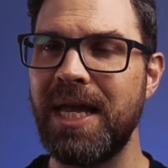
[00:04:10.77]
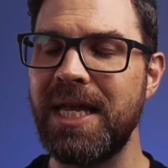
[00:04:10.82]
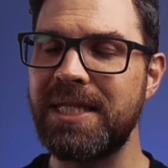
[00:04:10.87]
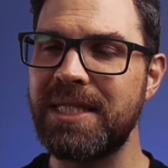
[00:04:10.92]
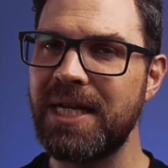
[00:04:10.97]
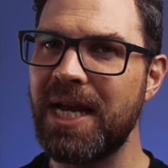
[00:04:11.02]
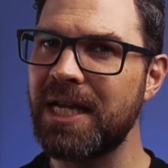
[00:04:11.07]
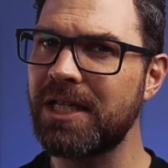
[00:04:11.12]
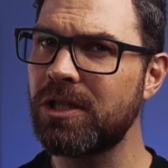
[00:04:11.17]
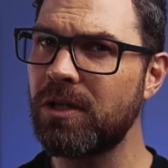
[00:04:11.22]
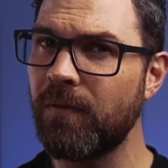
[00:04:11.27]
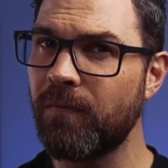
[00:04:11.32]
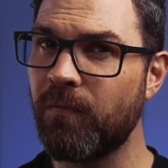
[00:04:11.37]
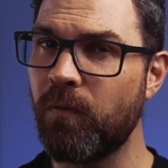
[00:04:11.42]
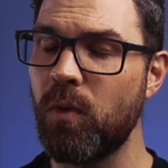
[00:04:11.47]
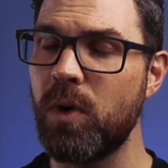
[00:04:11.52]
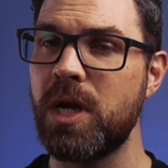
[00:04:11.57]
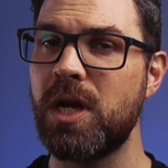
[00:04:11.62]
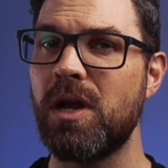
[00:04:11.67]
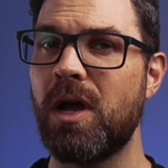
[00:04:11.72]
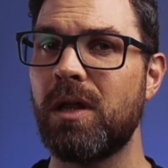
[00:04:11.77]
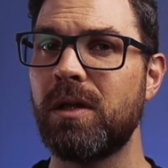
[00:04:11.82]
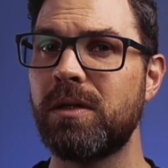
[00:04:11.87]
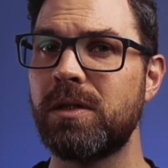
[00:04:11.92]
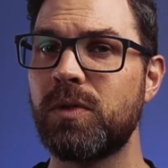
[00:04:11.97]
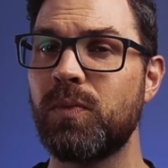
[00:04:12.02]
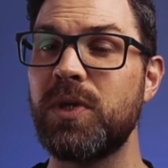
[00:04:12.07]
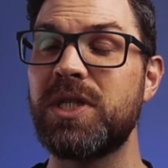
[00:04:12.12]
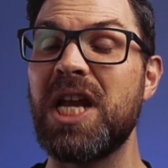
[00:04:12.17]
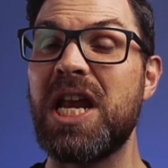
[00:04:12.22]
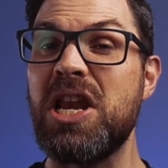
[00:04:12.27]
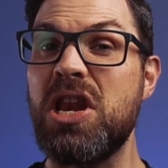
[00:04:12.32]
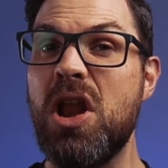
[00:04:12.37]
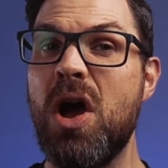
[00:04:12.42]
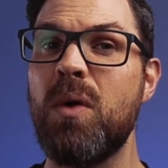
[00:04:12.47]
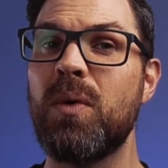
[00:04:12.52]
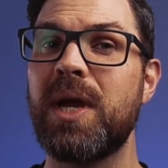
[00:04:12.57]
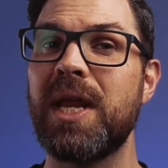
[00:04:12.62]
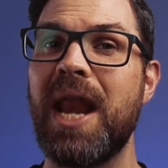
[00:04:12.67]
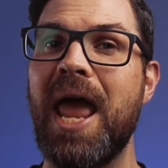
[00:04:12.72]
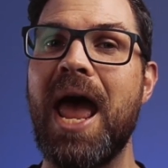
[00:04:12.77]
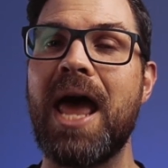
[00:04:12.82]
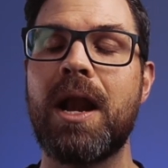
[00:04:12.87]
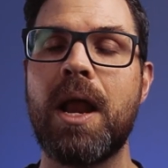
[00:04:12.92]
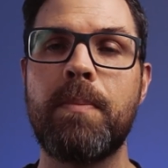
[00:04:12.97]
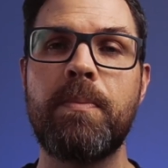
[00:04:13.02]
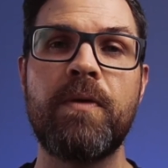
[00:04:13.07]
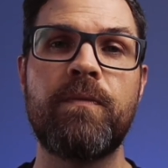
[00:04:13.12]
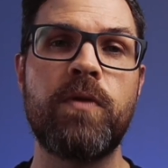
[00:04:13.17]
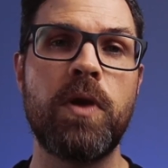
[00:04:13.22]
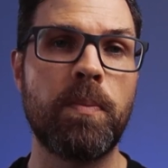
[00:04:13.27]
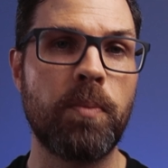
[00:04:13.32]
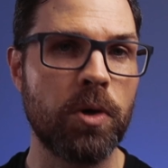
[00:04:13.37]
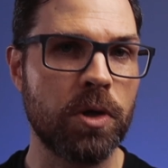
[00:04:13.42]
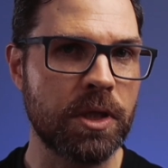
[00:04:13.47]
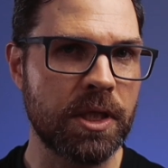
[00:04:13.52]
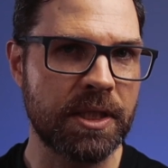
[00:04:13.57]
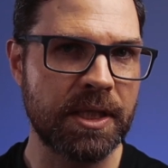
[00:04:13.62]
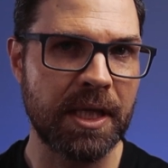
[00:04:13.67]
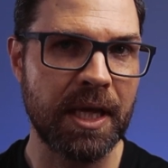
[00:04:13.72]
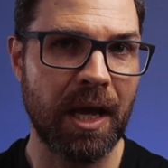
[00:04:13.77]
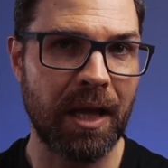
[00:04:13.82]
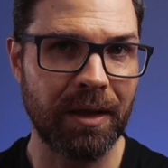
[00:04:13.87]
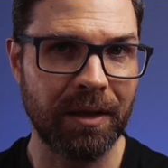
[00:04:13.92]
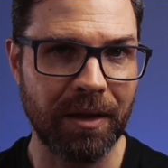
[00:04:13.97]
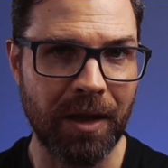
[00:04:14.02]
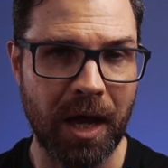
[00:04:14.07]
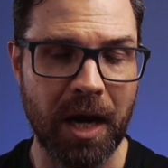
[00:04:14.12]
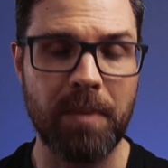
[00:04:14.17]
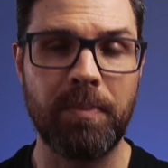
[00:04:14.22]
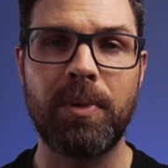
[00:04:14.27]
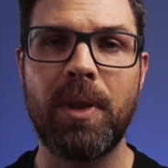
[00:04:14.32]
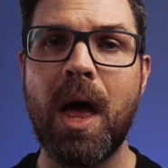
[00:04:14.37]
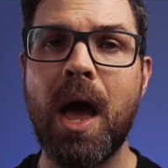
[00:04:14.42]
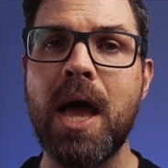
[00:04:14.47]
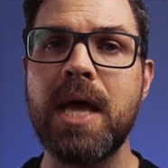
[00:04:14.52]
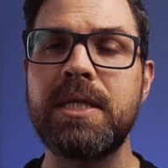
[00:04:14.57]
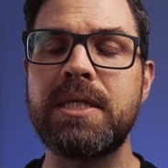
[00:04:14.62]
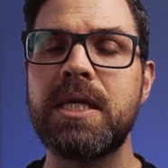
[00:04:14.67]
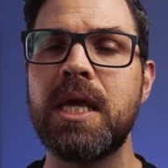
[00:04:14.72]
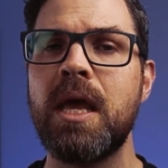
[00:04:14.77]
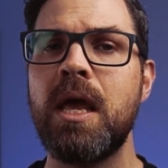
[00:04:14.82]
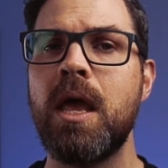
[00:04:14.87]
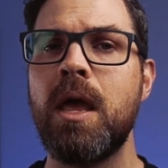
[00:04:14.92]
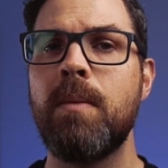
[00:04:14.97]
It's an extra $40, which I know can add up if you're purchasing a lot of blinds,